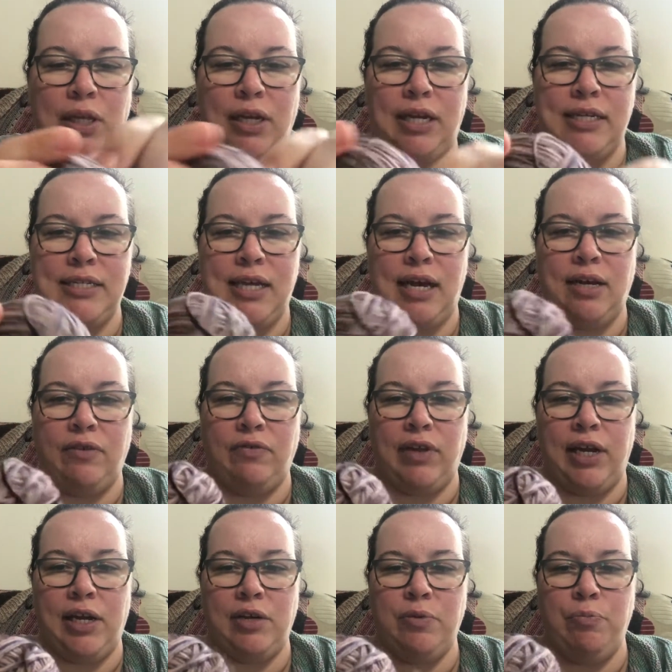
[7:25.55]
nice kind of
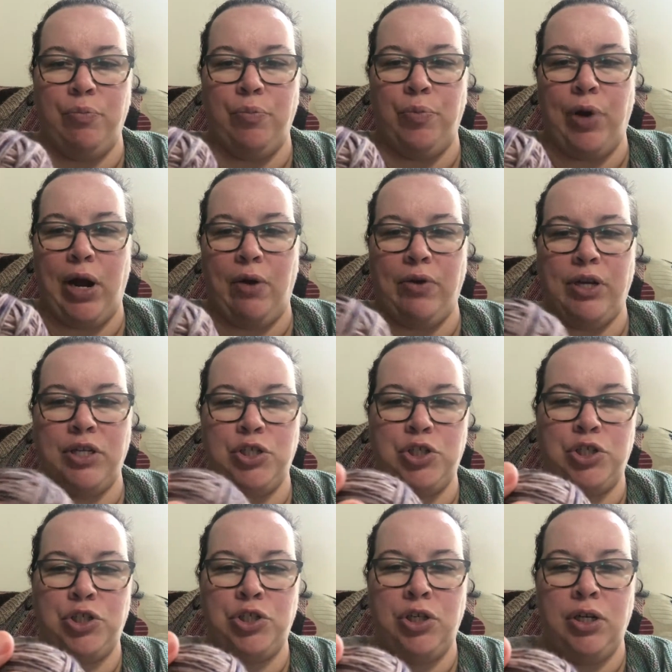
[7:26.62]
like
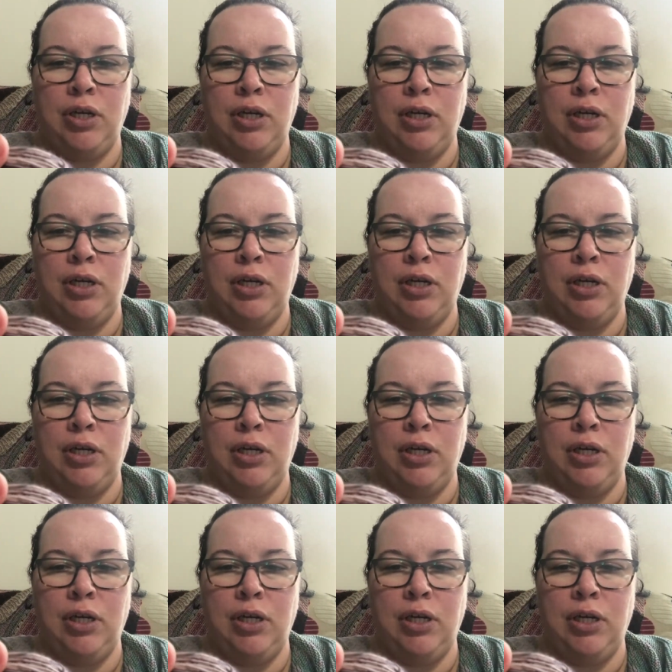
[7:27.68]
brownish,